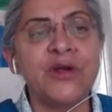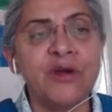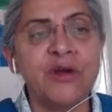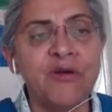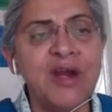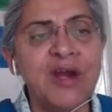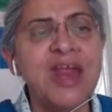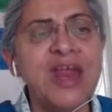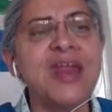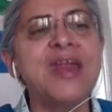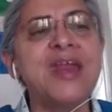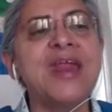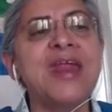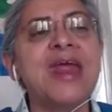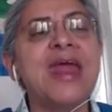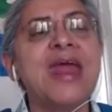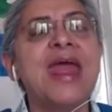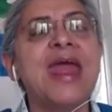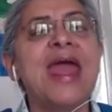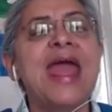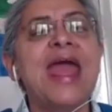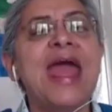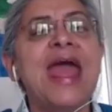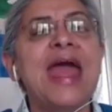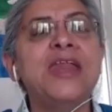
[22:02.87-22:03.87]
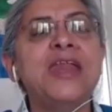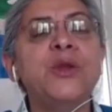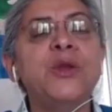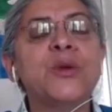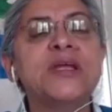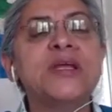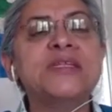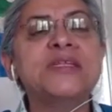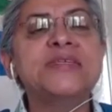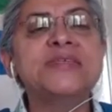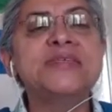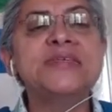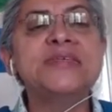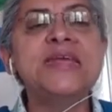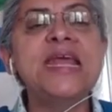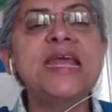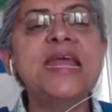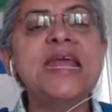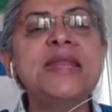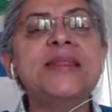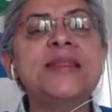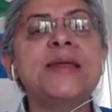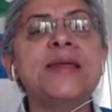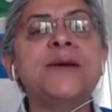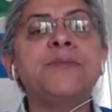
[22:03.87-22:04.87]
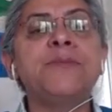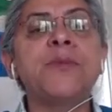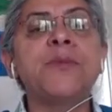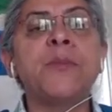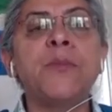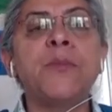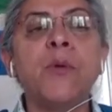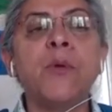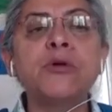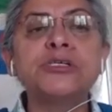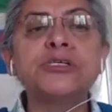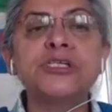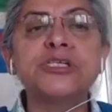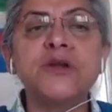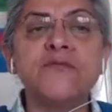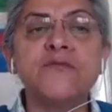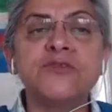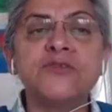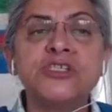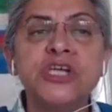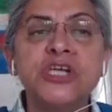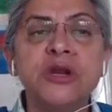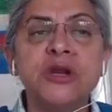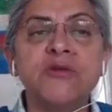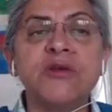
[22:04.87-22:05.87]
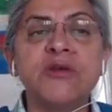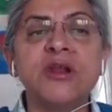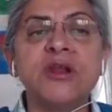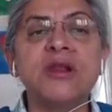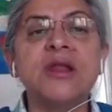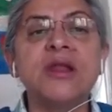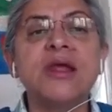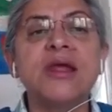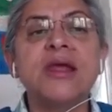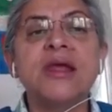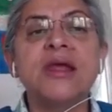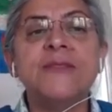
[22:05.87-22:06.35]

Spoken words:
for grade. And you can see the proportion of children,